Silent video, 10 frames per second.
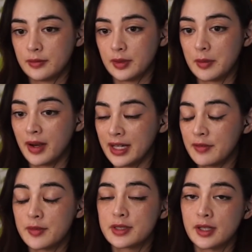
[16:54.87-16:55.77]
but it might give
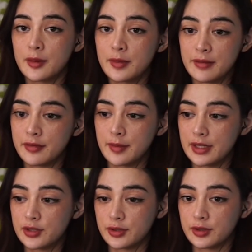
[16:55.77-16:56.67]
them some
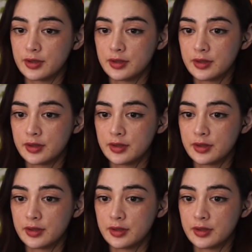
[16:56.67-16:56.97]
information.